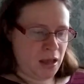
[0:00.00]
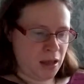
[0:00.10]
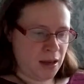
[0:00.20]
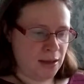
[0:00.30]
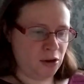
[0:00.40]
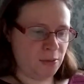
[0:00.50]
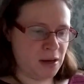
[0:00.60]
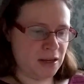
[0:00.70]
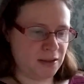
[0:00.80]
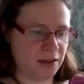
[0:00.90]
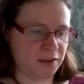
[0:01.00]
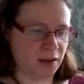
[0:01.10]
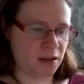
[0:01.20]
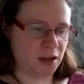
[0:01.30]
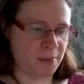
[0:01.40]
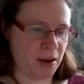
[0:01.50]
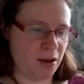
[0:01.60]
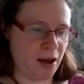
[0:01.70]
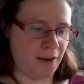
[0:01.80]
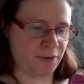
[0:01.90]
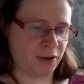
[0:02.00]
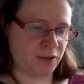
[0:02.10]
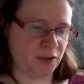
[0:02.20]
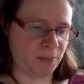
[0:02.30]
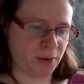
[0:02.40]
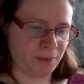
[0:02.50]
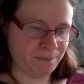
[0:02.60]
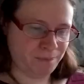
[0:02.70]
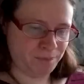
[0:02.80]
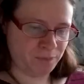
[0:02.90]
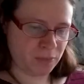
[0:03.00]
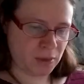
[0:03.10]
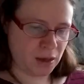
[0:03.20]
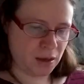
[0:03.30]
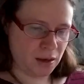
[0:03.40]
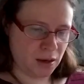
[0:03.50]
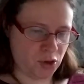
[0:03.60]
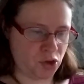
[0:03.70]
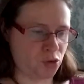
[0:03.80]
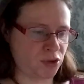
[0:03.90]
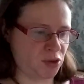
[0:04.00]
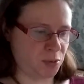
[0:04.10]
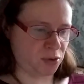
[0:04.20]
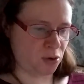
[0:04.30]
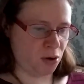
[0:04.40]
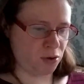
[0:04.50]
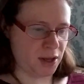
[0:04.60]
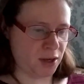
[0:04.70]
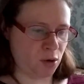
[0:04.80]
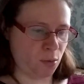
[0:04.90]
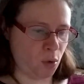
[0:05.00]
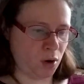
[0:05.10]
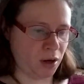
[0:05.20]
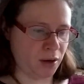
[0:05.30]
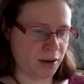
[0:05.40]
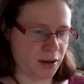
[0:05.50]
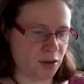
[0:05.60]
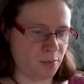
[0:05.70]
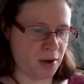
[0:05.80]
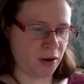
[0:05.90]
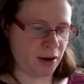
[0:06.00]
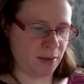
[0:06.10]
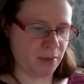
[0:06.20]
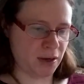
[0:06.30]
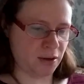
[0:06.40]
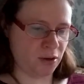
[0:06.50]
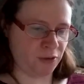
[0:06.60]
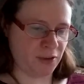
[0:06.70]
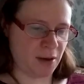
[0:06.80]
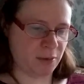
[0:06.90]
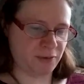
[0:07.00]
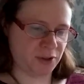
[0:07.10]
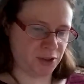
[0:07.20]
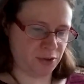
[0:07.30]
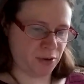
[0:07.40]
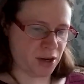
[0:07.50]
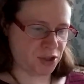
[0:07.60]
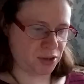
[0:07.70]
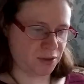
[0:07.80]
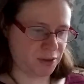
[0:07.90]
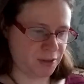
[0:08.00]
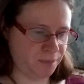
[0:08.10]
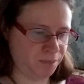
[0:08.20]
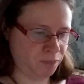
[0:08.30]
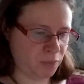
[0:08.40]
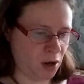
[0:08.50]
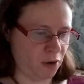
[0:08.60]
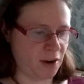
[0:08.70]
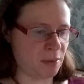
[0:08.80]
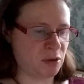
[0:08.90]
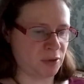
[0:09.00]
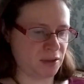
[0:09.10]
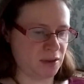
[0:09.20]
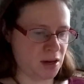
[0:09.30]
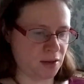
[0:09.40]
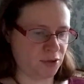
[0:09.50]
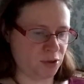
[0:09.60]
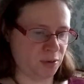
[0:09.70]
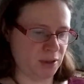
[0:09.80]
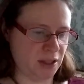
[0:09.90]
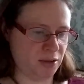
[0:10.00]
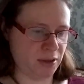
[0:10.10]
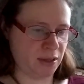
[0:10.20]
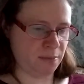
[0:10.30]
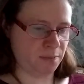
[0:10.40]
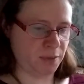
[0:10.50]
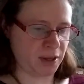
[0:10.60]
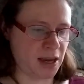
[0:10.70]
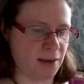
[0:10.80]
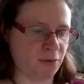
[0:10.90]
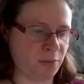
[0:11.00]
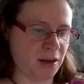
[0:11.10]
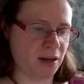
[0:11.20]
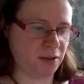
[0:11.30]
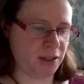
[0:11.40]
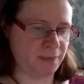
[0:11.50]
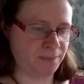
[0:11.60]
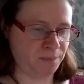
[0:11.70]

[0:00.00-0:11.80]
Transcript: He learned many things that night after his supper. His hostess was called Lady Aurora, and the manor had been in her family for generations. Her family wasn't native to Erie, but came from Italy.